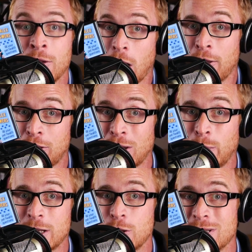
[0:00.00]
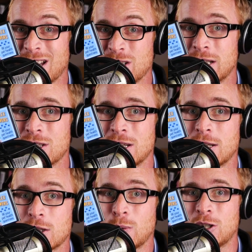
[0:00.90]
The other thing we can do is actually
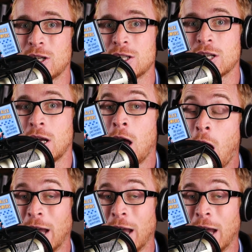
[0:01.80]
consider switching to